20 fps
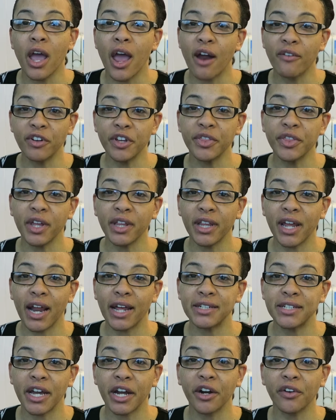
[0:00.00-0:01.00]
Everything that
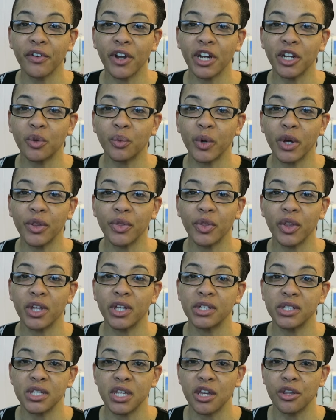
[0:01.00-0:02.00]
I decorated with
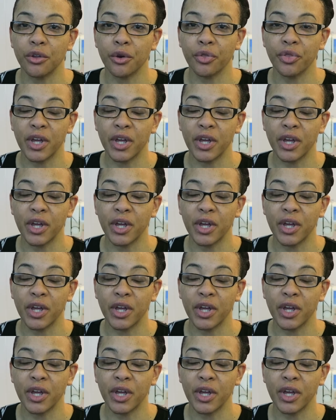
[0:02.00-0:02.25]
is either